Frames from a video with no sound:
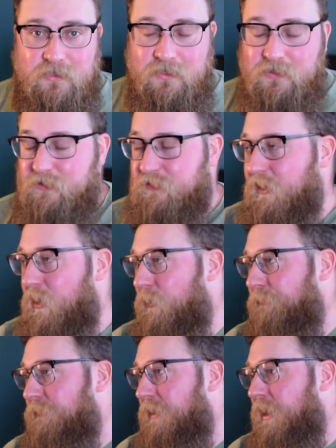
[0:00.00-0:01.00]
So
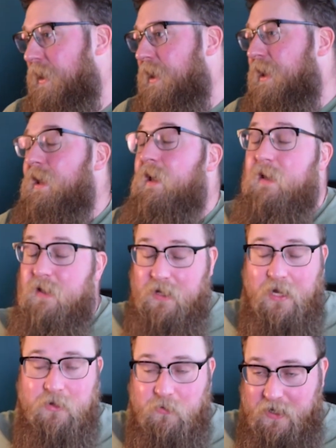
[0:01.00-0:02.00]

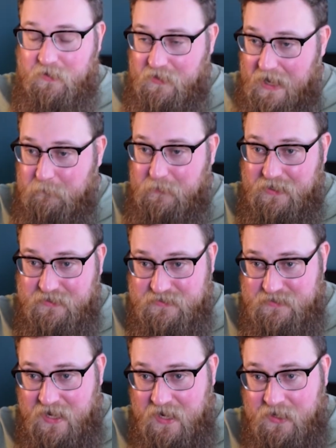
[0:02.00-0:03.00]
anyway, that being
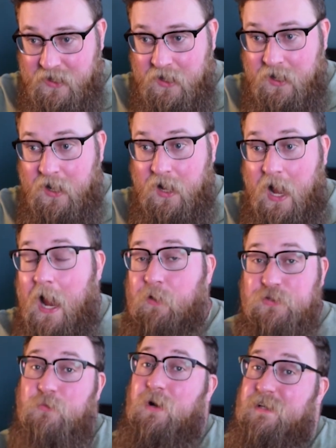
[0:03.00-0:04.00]
said, I
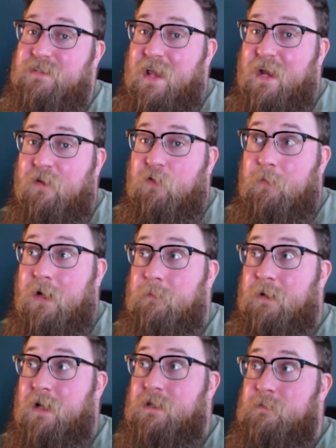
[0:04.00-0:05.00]
also want to thank everybody
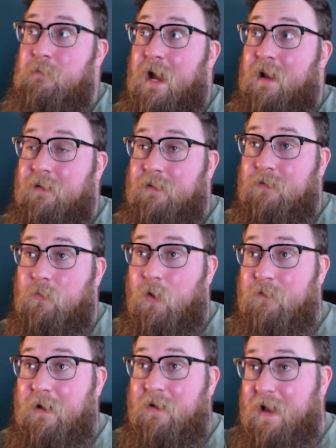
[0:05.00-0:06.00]
because one
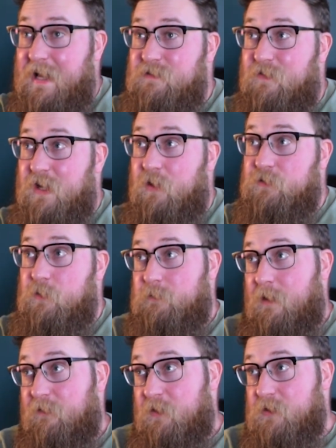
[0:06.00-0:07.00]
of my last videos was
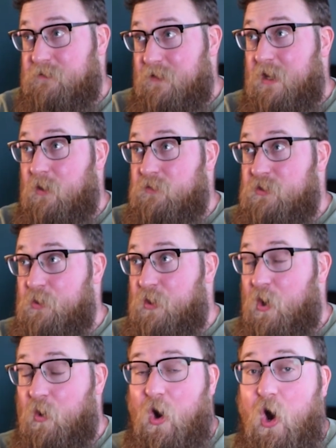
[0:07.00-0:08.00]
my first video to
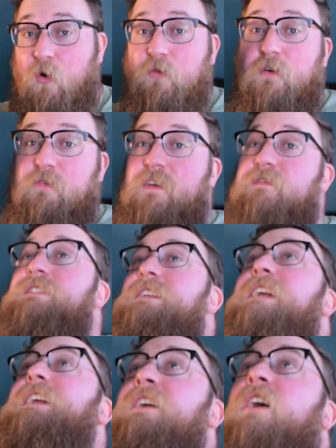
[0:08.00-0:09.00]
go over
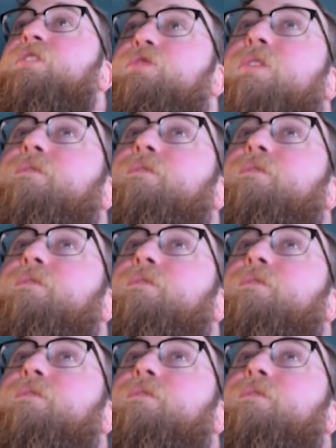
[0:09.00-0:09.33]
1,500